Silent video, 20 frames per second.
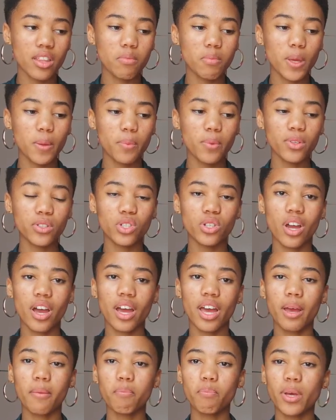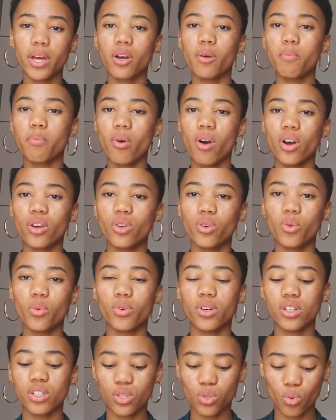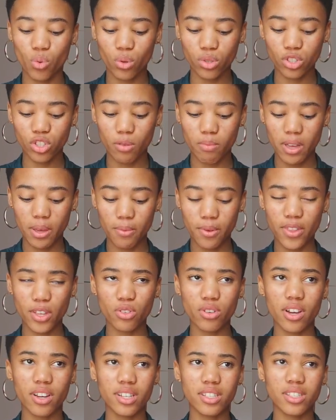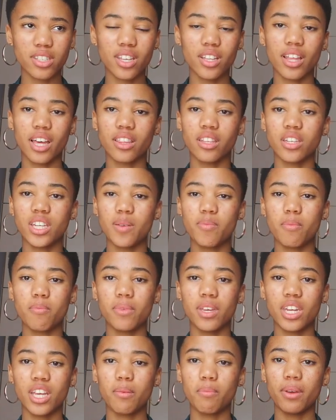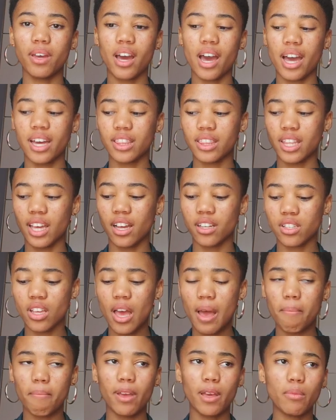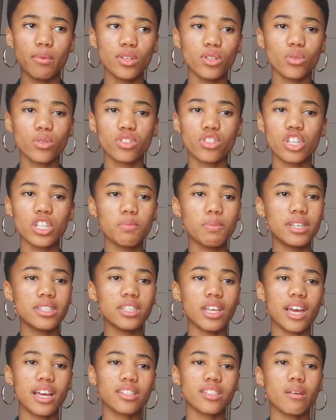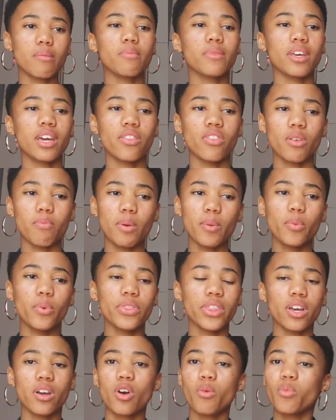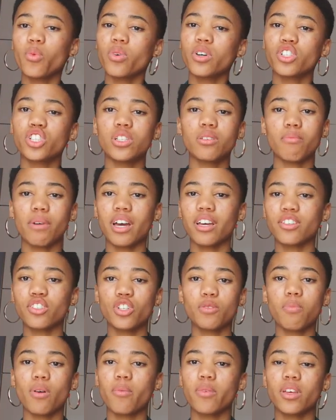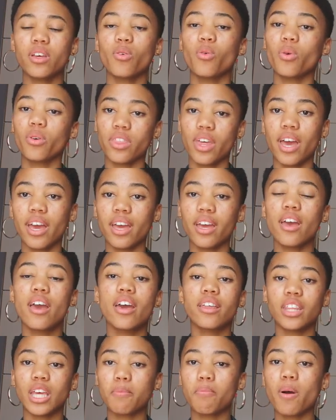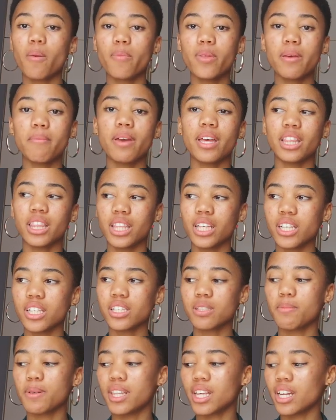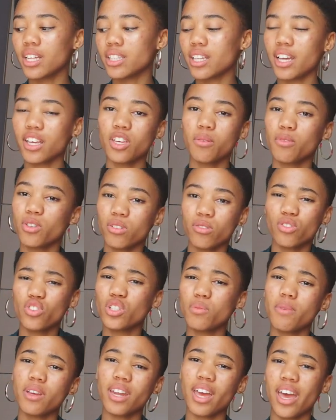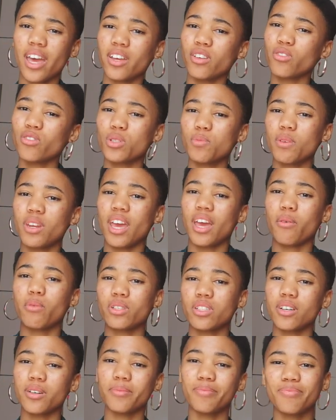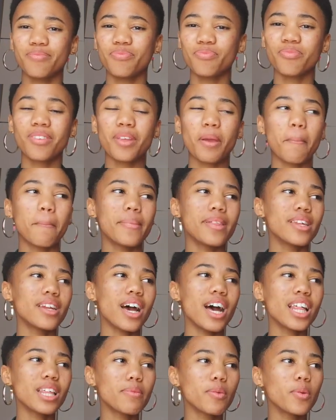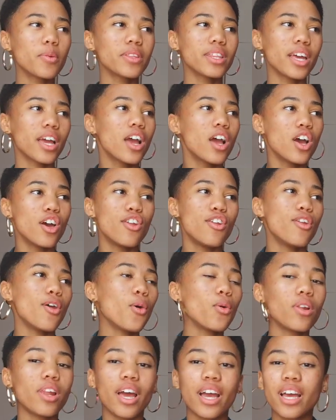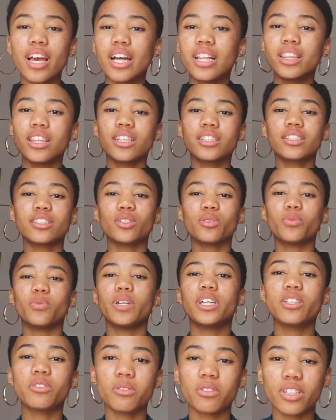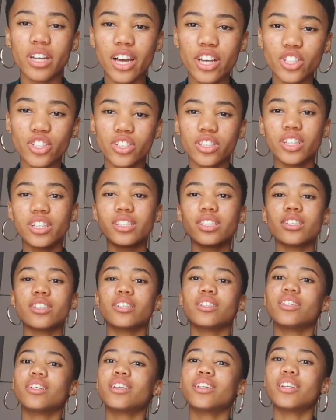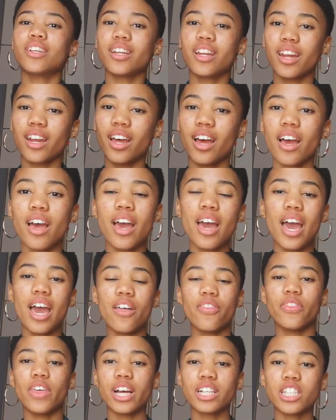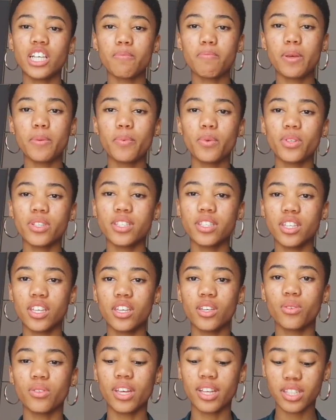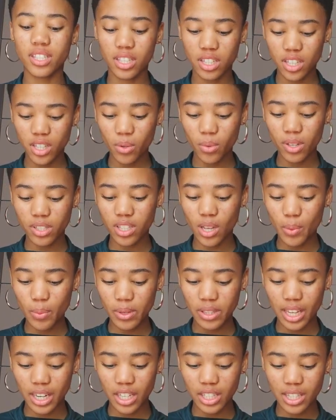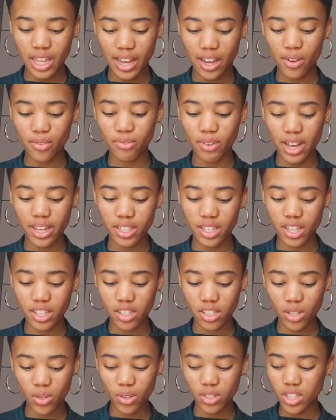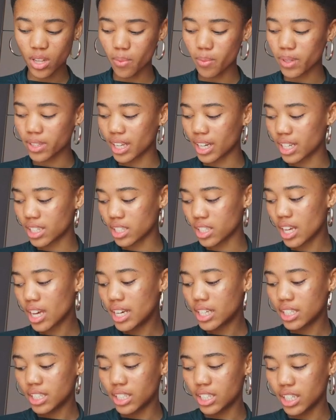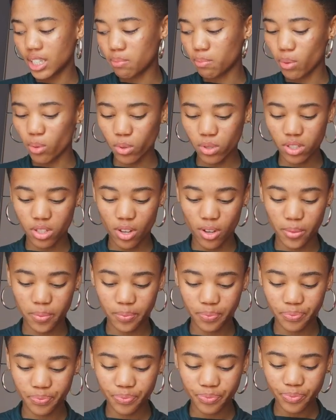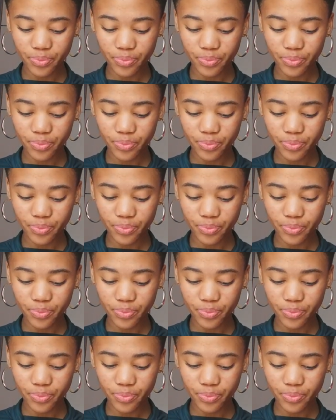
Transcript: people try and pick apart your words also maybe they try to see like the deeper meaning behind things maybe you'll just be saying something and then people think oh well, she might she probably or they they probably meant this but then it's like you, you just mean hey you just mean hey what's up but then other people think, no, like this is a reintroduction, this is a da da da da da. And that's how people see you. They see you as someone that is like a fighter, they see you as someone that is deep awesome.